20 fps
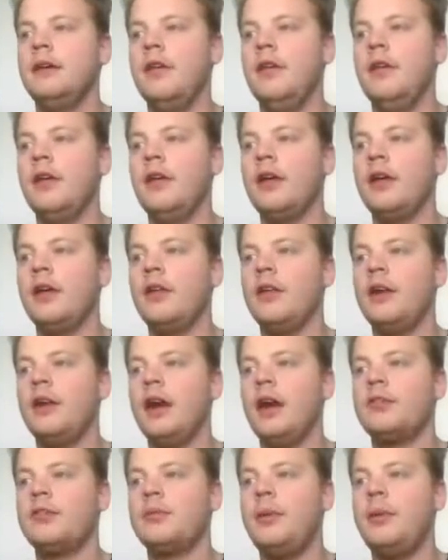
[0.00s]
And then on the
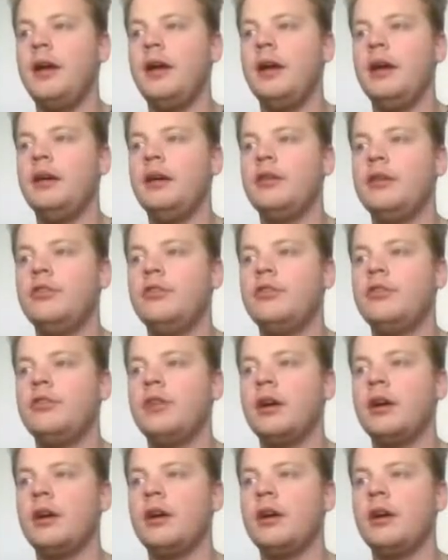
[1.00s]
next
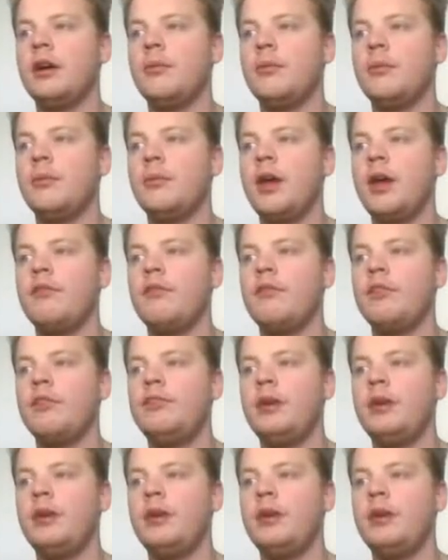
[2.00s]
page, we have the